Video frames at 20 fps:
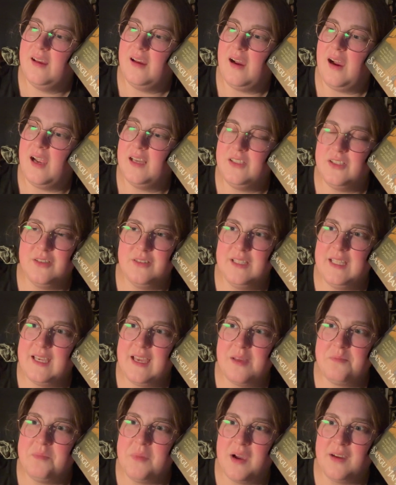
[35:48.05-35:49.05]
I don't think
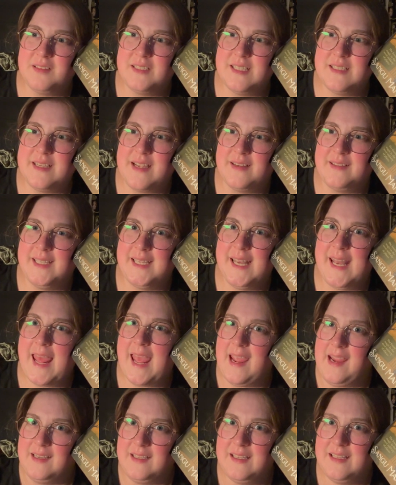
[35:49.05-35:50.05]
I marked it down in
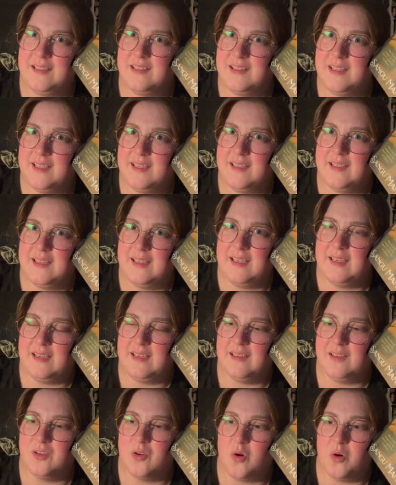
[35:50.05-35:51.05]
anything
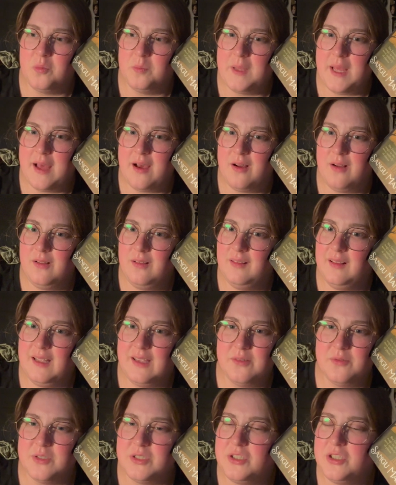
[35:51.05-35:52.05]
in Corpal.
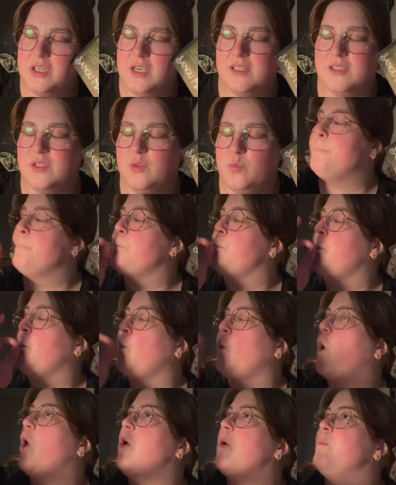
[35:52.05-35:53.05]
It was just
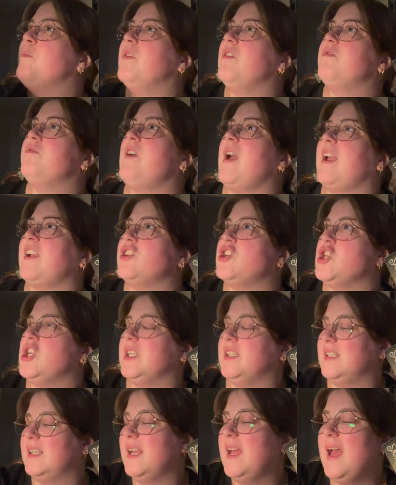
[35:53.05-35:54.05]

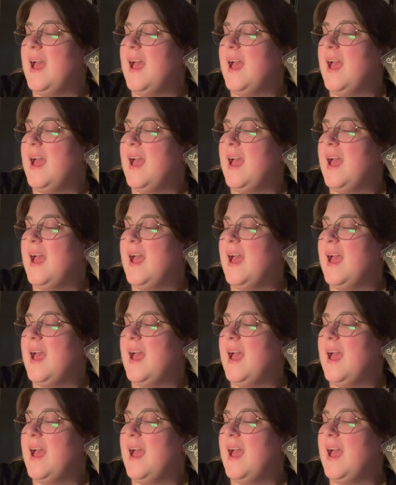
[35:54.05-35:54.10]
perfection.